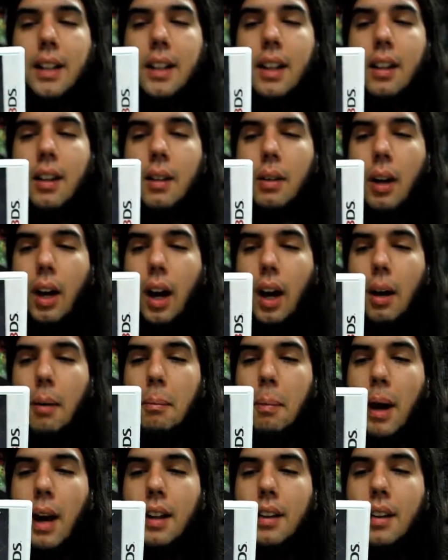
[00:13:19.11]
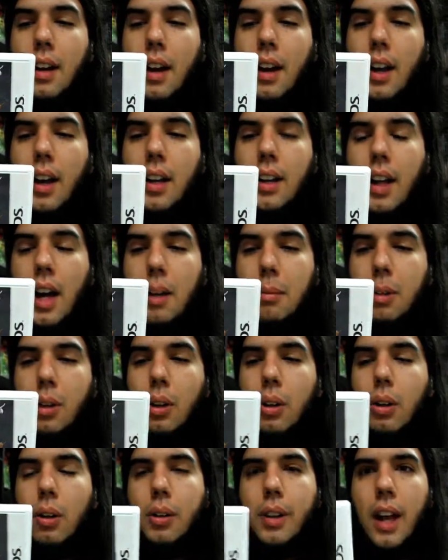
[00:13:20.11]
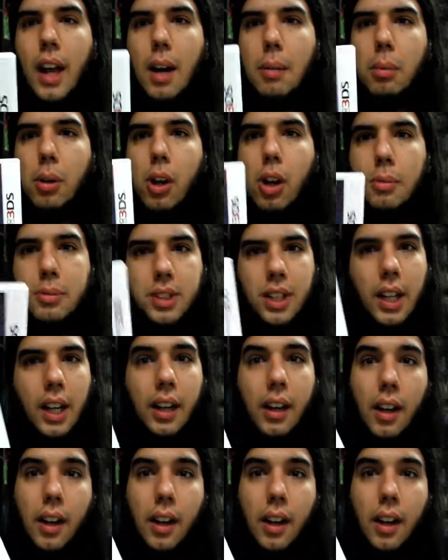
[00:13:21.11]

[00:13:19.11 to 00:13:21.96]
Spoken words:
Bandai Namco, Capcom,